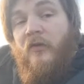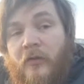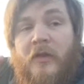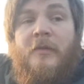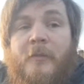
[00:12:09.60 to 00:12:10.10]
so
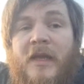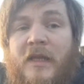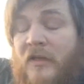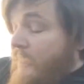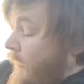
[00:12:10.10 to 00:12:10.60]
the
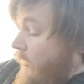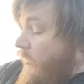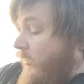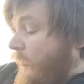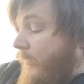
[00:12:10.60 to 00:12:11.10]
main
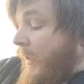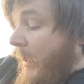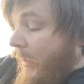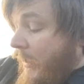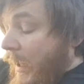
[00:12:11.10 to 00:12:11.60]
advantages of the
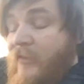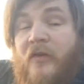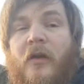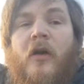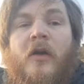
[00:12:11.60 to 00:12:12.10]
Kaly
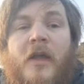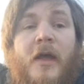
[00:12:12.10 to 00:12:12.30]
XLR